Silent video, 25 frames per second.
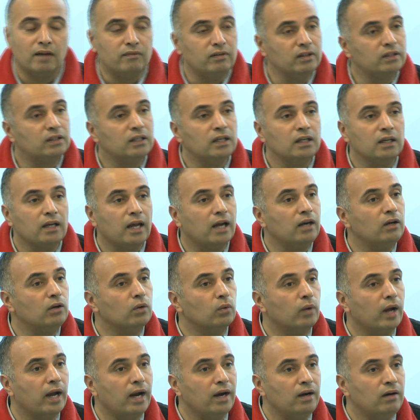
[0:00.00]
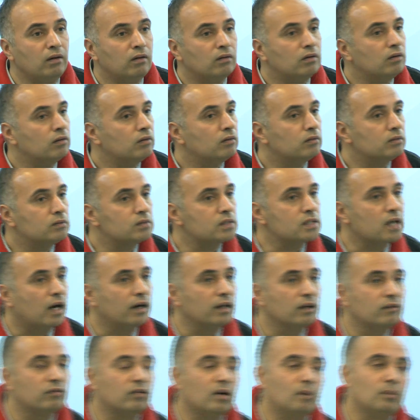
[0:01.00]
everything end to end,
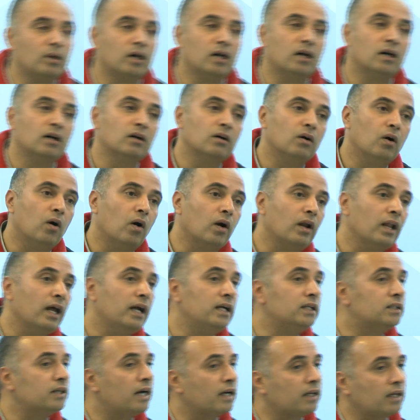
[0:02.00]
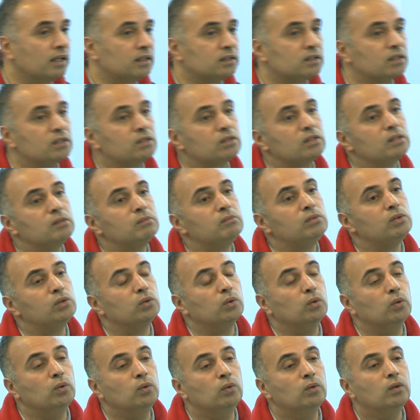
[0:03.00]
starting from a online tracking system
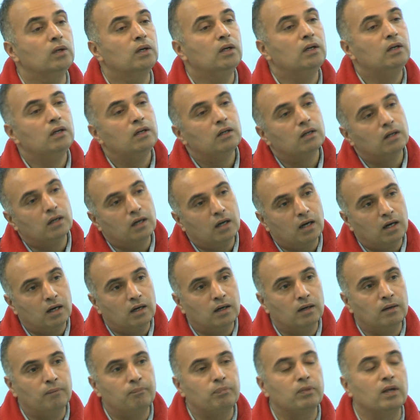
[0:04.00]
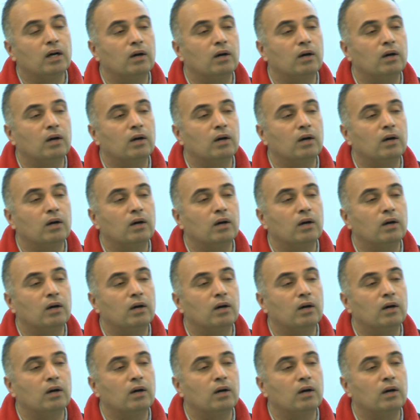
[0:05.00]
to uh,